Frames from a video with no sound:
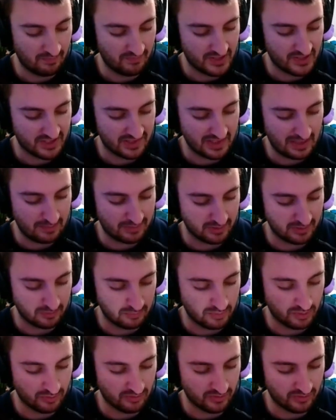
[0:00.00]
Just absolutely
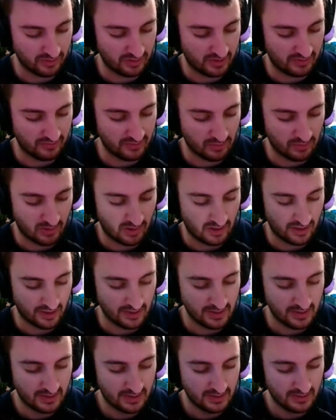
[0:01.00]
beautiful. Love the
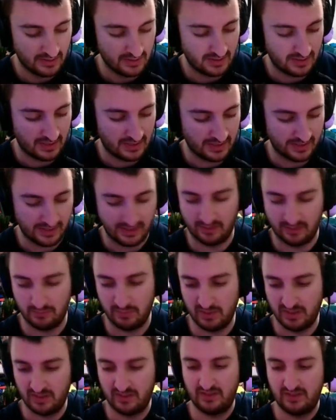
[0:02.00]
water on there,
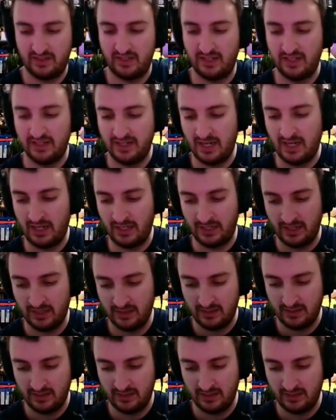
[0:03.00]
but hit a 9.